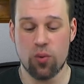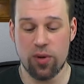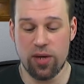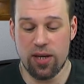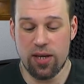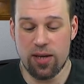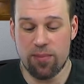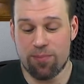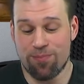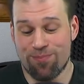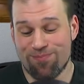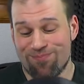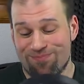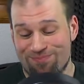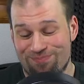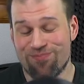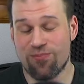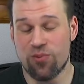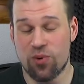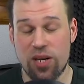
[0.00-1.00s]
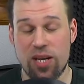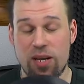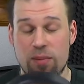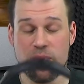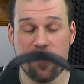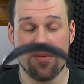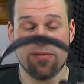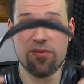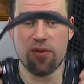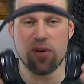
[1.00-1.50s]
really
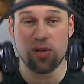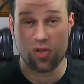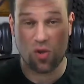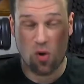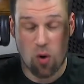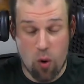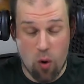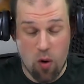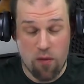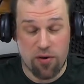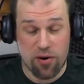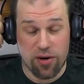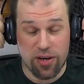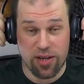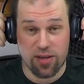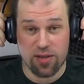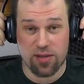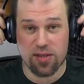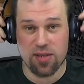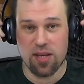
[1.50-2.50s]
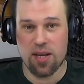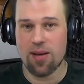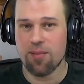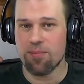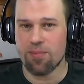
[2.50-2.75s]
prefers over ears,